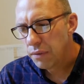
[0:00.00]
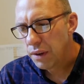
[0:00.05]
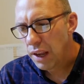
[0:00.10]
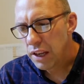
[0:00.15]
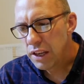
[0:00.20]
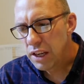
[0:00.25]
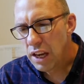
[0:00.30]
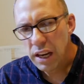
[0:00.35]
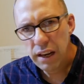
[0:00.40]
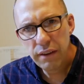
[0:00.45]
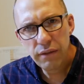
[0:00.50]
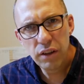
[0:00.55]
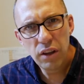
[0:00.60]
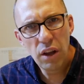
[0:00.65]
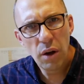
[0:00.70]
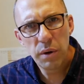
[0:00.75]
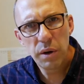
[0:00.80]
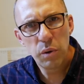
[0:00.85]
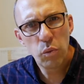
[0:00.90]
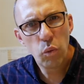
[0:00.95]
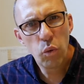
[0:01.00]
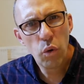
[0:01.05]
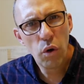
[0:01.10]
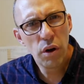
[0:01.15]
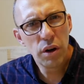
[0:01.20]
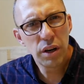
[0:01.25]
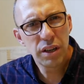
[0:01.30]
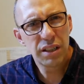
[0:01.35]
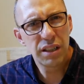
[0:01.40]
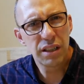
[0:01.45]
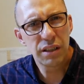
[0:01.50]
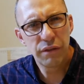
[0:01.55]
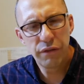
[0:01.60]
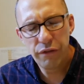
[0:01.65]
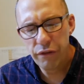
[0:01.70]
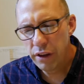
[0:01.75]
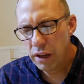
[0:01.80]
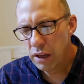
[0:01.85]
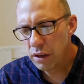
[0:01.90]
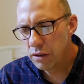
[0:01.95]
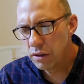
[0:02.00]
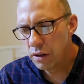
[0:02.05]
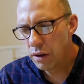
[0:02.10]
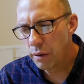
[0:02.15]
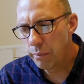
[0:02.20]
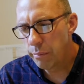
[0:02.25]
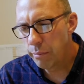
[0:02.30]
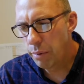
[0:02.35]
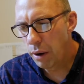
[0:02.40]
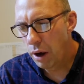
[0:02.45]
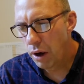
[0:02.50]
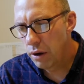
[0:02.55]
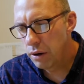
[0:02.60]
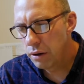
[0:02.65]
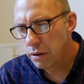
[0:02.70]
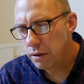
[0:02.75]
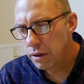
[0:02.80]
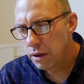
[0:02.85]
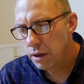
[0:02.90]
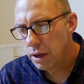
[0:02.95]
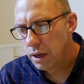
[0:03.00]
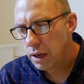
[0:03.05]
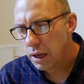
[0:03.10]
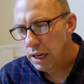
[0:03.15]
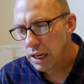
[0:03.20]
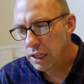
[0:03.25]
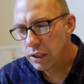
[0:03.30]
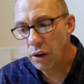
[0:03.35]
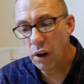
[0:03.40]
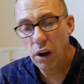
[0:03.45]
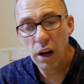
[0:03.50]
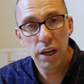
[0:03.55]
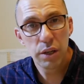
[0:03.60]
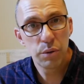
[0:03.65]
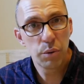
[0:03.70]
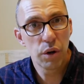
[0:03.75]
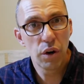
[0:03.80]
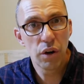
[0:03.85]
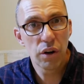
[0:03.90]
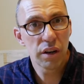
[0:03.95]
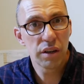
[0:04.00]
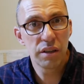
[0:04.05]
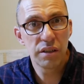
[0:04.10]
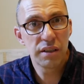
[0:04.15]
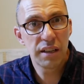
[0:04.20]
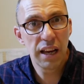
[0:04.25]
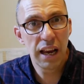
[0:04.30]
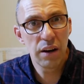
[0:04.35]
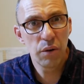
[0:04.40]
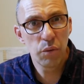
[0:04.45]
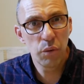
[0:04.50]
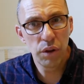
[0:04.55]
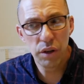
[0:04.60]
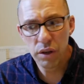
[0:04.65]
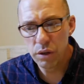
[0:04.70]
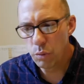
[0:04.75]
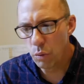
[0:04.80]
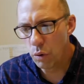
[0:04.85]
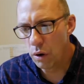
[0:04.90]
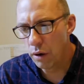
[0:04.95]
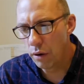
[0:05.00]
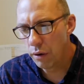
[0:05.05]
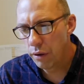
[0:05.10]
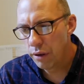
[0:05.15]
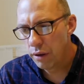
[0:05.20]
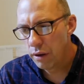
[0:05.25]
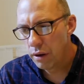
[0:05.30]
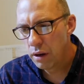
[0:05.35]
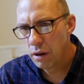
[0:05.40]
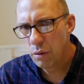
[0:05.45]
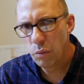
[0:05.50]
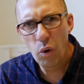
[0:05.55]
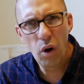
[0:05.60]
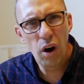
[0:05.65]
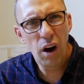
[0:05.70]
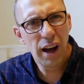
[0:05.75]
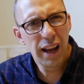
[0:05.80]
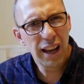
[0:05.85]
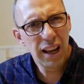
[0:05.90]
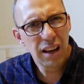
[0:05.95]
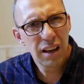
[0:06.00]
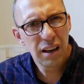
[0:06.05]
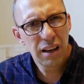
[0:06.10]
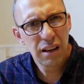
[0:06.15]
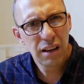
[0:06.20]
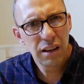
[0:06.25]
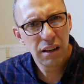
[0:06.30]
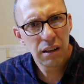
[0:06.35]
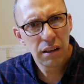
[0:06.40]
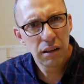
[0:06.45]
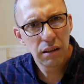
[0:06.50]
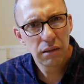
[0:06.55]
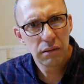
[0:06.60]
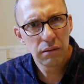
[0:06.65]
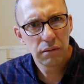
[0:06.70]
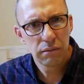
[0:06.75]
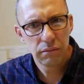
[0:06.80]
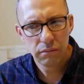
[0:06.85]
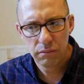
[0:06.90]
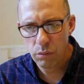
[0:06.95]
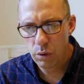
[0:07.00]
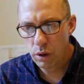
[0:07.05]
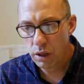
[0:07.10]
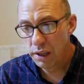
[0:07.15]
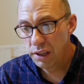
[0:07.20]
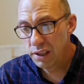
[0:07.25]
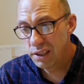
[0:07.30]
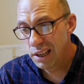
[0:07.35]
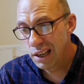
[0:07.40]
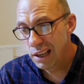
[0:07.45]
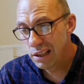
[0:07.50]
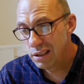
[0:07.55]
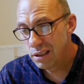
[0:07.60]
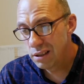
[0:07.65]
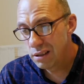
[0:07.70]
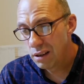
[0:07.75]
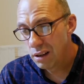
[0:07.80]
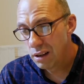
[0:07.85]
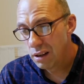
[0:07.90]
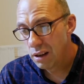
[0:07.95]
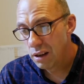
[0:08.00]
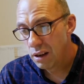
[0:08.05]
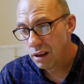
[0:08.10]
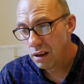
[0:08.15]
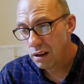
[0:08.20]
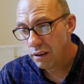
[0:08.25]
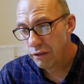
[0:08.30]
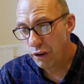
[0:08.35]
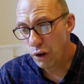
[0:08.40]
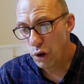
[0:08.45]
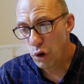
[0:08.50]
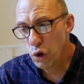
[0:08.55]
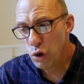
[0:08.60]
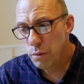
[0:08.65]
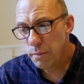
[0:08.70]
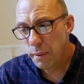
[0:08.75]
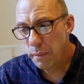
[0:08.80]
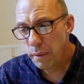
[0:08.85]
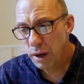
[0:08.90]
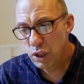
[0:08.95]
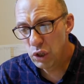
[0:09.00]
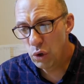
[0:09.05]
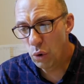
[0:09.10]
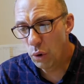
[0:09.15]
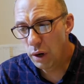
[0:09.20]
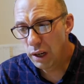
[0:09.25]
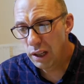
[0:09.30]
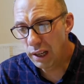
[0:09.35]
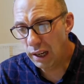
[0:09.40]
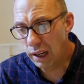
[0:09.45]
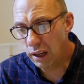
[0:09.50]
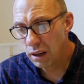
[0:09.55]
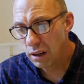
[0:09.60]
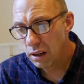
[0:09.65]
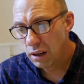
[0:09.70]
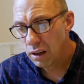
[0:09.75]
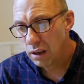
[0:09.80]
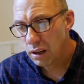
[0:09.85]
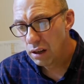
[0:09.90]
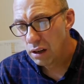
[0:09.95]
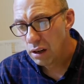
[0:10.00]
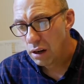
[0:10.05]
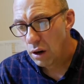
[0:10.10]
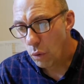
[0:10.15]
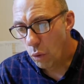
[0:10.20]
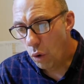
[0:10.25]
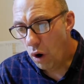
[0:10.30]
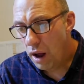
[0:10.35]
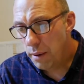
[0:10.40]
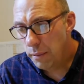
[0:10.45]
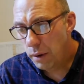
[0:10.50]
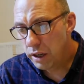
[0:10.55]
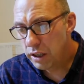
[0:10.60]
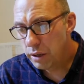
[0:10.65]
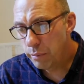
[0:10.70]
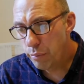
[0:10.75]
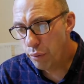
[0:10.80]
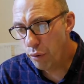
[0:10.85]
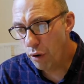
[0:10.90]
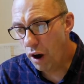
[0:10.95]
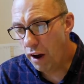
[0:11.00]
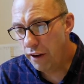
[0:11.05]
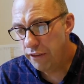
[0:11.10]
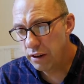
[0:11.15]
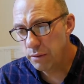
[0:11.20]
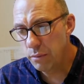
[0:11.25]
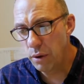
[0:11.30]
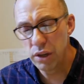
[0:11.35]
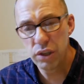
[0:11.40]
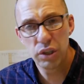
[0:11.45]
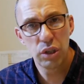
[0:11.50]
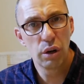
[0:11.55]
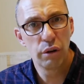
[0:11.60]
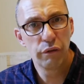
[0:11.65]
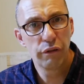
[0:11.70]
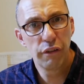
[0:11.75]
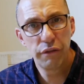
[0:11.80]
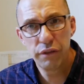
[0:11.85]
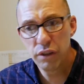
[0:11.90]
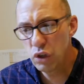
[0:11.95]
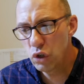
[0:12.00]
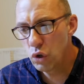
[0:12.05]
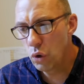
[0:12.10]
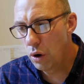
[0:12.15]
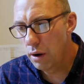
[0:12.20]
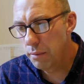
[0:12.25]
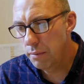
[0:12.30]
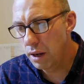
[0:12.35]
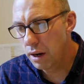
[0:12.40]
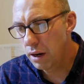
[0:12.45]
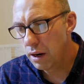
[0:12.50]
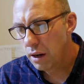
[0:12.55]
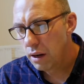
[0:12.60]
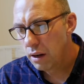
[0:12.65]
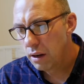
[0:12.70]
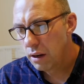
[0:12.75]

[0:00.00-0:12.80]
And yet, even though he worked his fingers to the bone, his eyes were not content with his wealth. Why? Well, he says, For whom am I toiling? Why am I depriving myself of enjoyment?